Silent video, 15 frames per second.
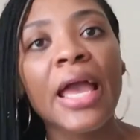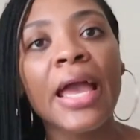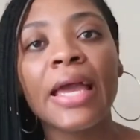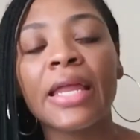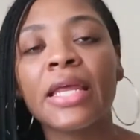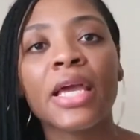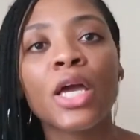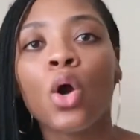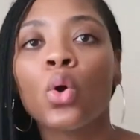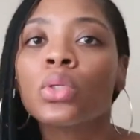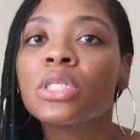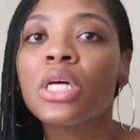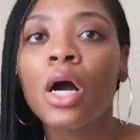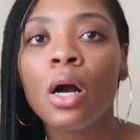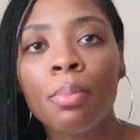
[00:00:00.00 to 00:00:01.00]
and it
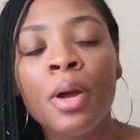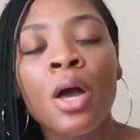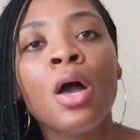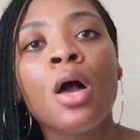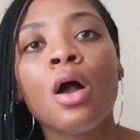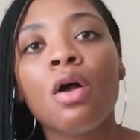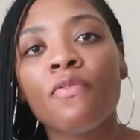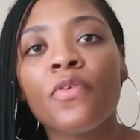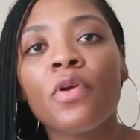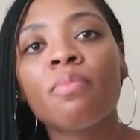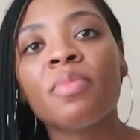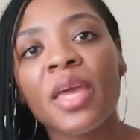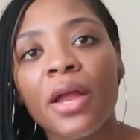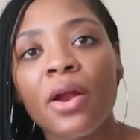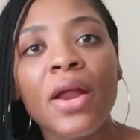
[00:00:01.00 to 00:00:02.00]
goes up
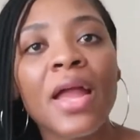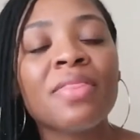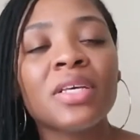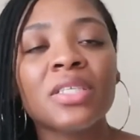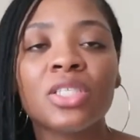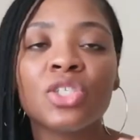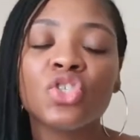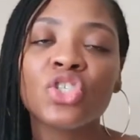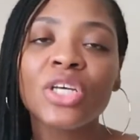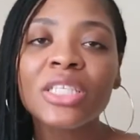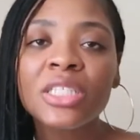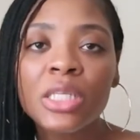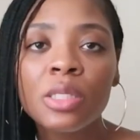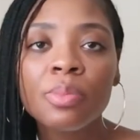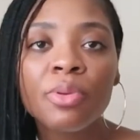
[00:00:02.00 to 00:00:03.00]
from there and this is
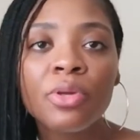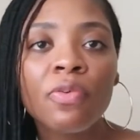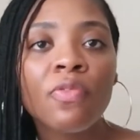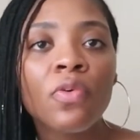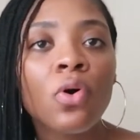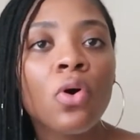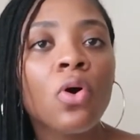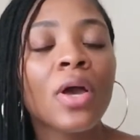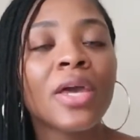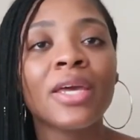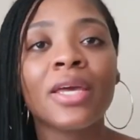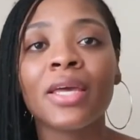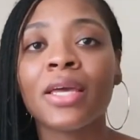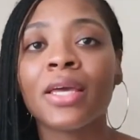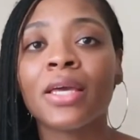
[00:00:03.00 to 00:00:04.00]
just as beautiful
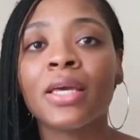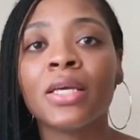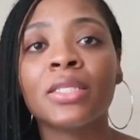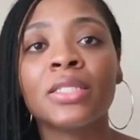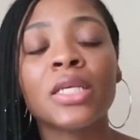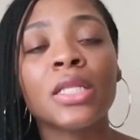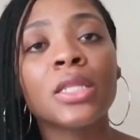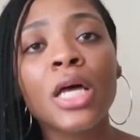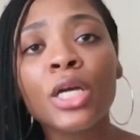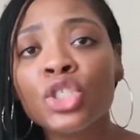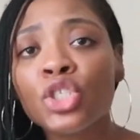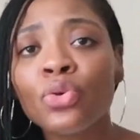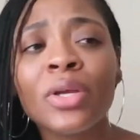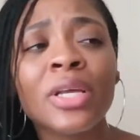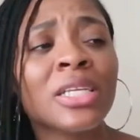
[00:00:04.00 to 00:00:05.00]
it is
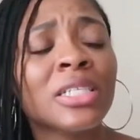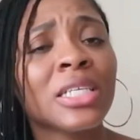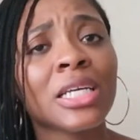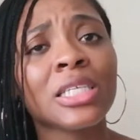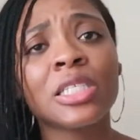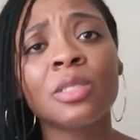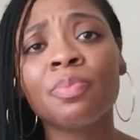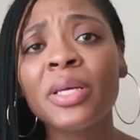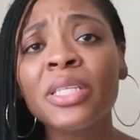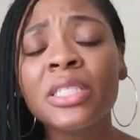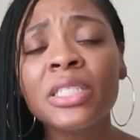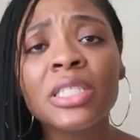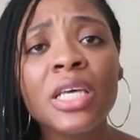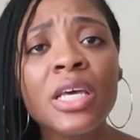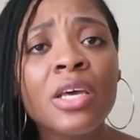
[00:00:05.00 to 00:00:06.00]
luxury it's
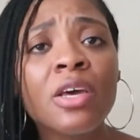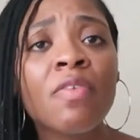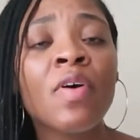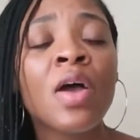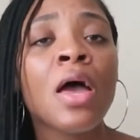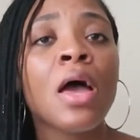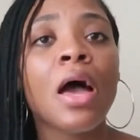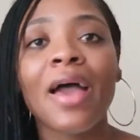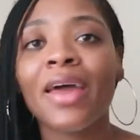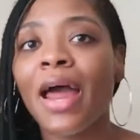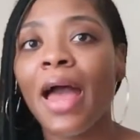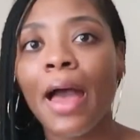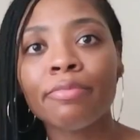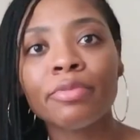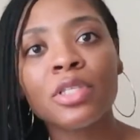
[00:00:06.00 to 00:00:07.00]
expensive and i
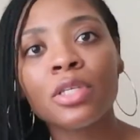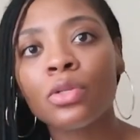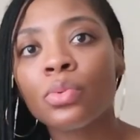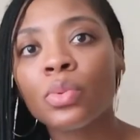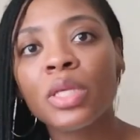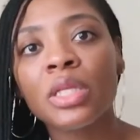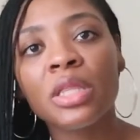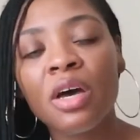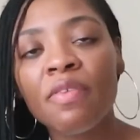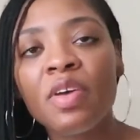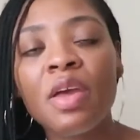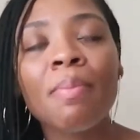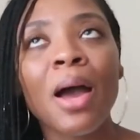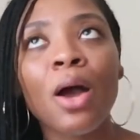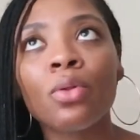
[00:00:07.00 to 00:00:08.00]
absolutely love
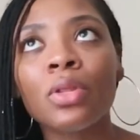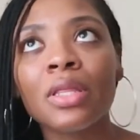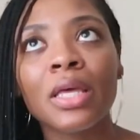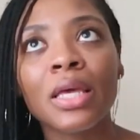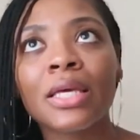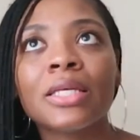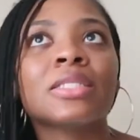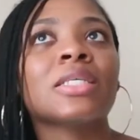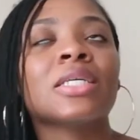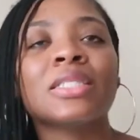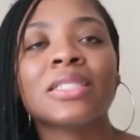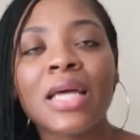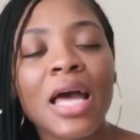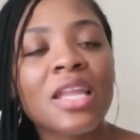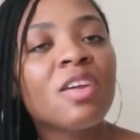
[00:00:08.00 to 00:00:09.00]
it my only thing is
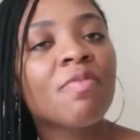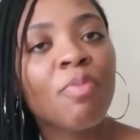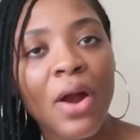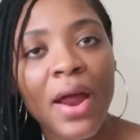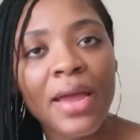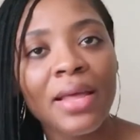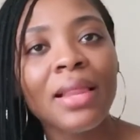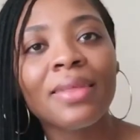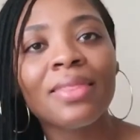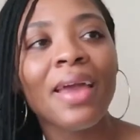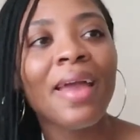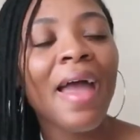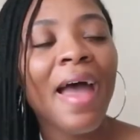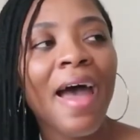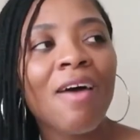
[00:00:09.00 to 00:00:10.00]
it's kind of bright like
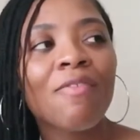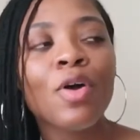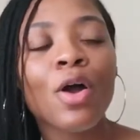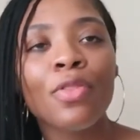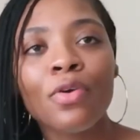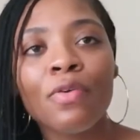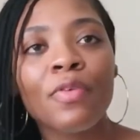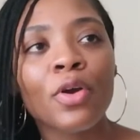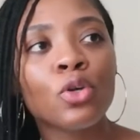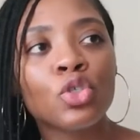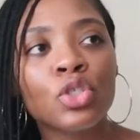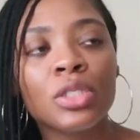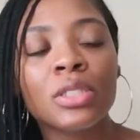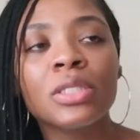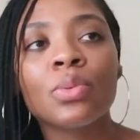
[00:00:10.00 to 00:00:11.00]
they have other
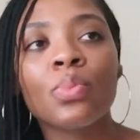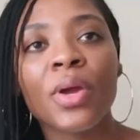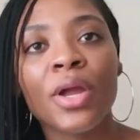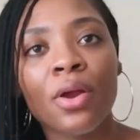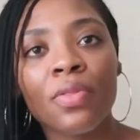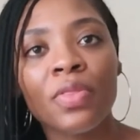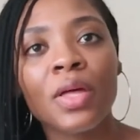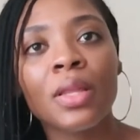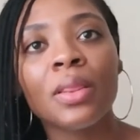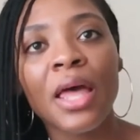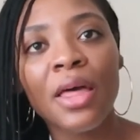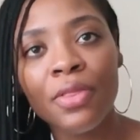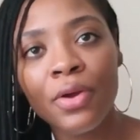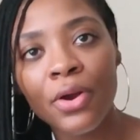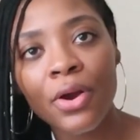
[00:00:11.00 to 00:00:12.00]
versions where the
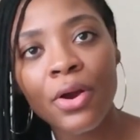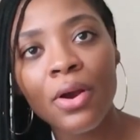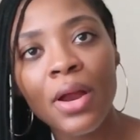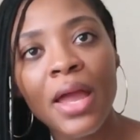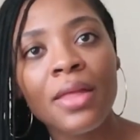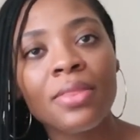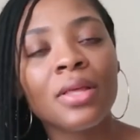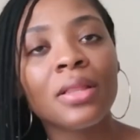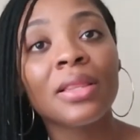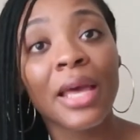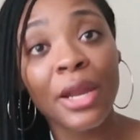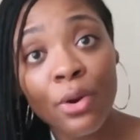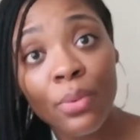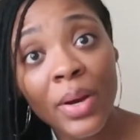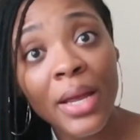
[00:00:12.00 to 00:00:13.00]
leather and the
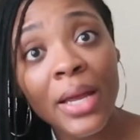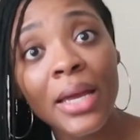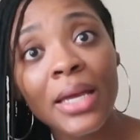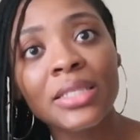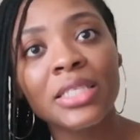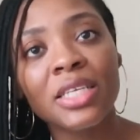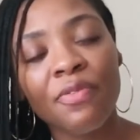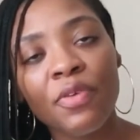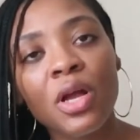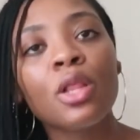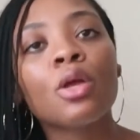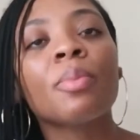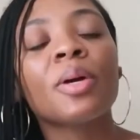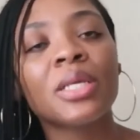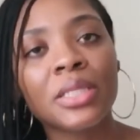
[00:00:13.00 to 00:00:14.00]
lettering is a different
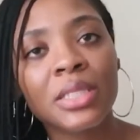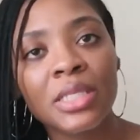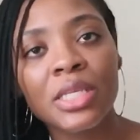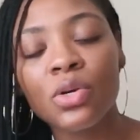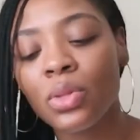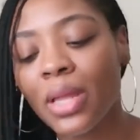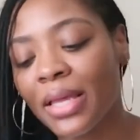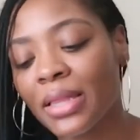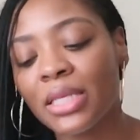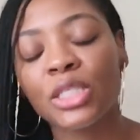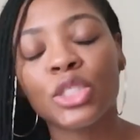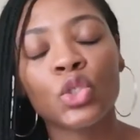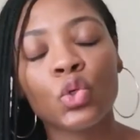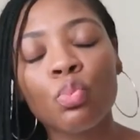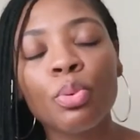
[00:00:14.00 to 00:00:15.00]
color but it's still like
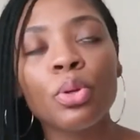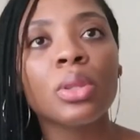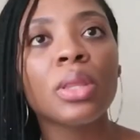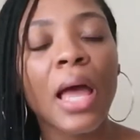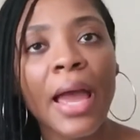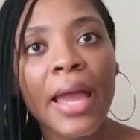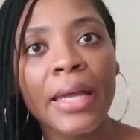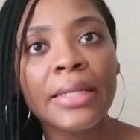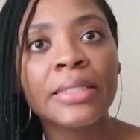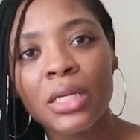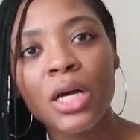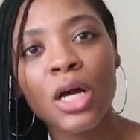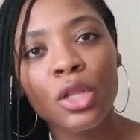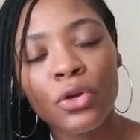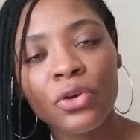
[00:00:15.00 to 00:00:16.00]
this super light
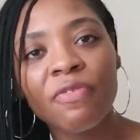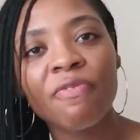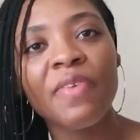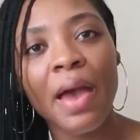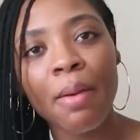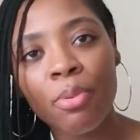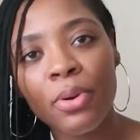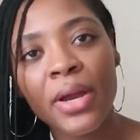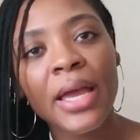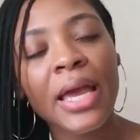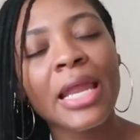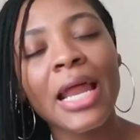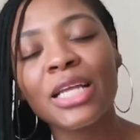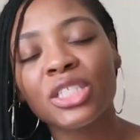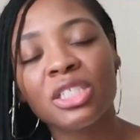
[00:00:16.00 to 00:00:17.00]
colored fabric
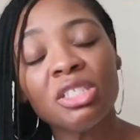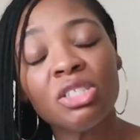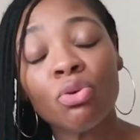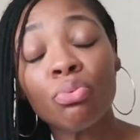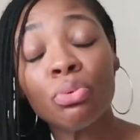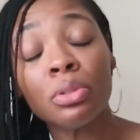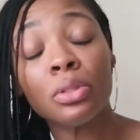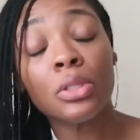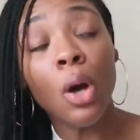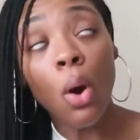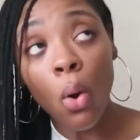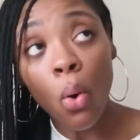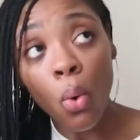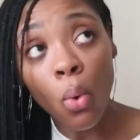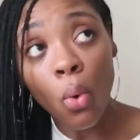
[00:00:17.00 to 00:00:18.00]
and i just don't really
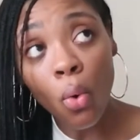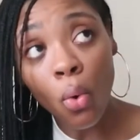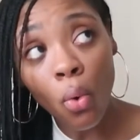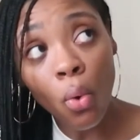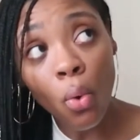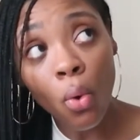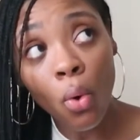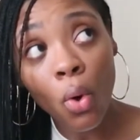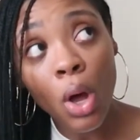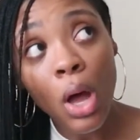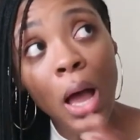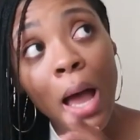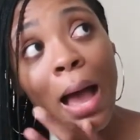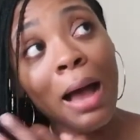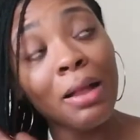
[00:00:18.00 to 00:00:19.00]
know
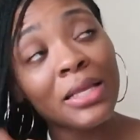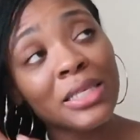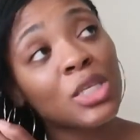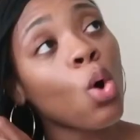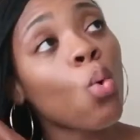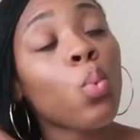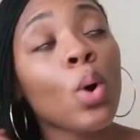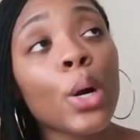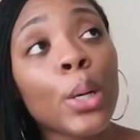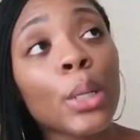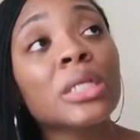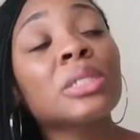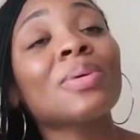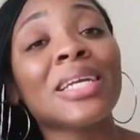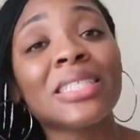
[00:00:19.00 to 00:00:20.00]
how this gonna work
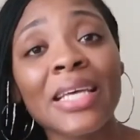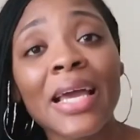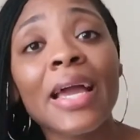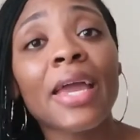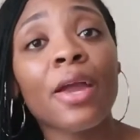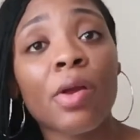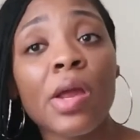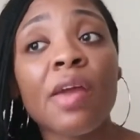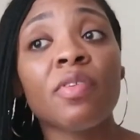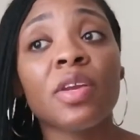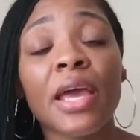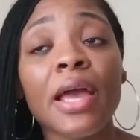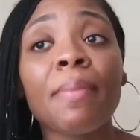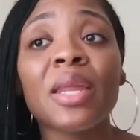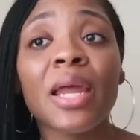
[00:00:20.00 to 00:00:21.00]
because when i say i carry it every
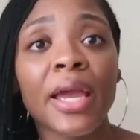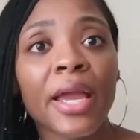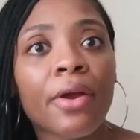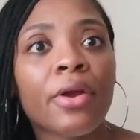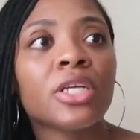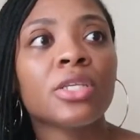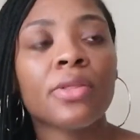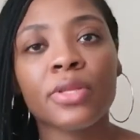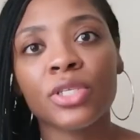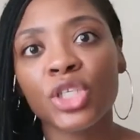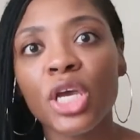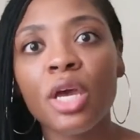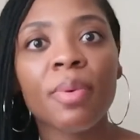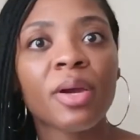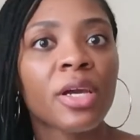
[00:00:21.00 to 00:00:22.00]
day i mean i carry it to the
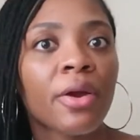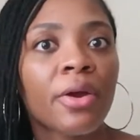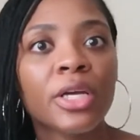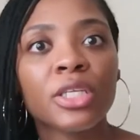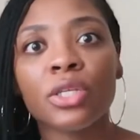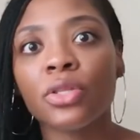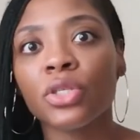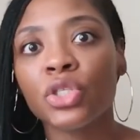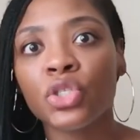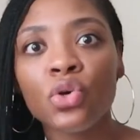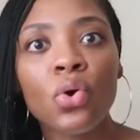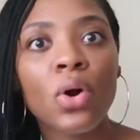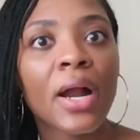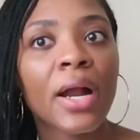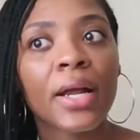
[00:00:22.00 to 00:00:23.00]
gym i carry it to the
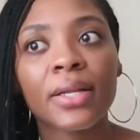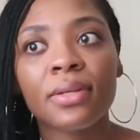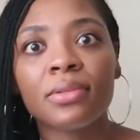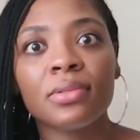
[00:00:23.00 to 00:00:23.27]
store i,